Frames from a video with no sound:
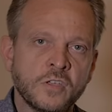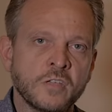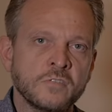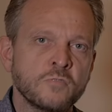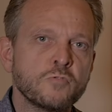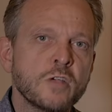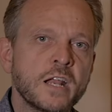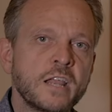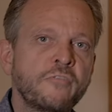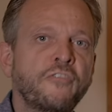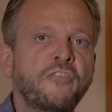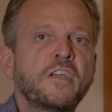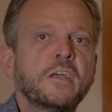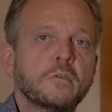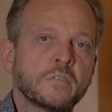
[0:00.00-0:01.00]
you can really
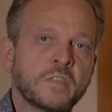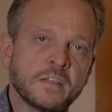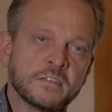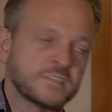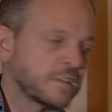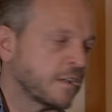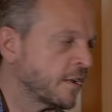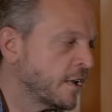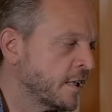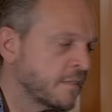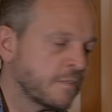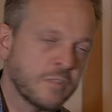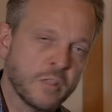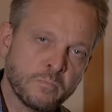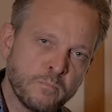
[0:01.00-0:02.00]
feel that
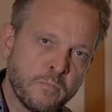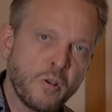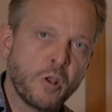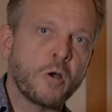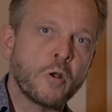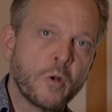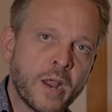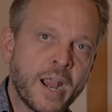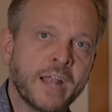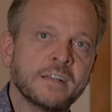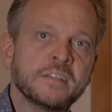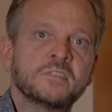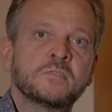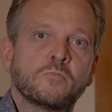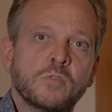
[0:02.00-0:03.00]
suddenly the lower
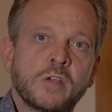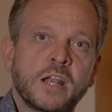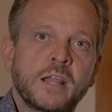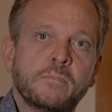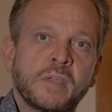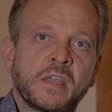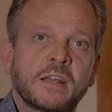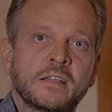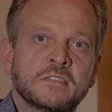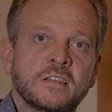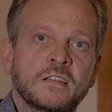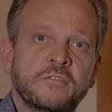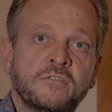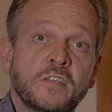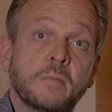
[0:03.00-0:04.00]
end is really beginning
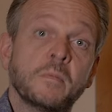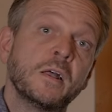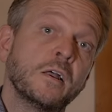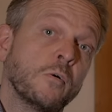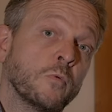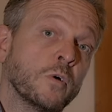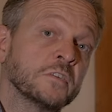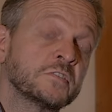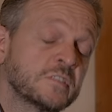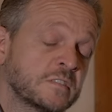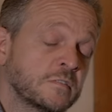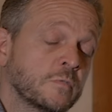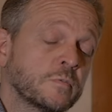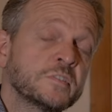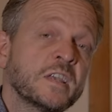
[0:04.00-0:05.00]
to lift up whilst
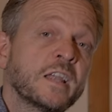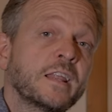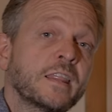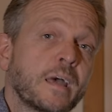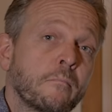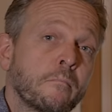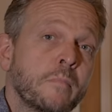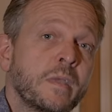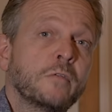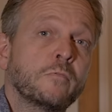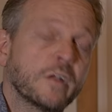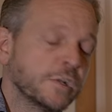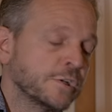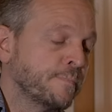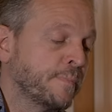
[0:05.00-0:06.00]
still retaining that
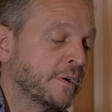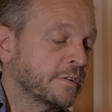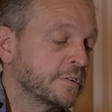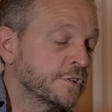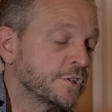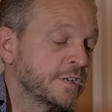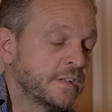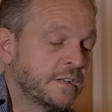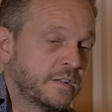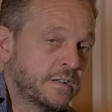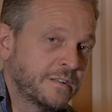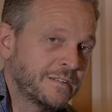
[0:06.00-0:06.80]
mid-range punch.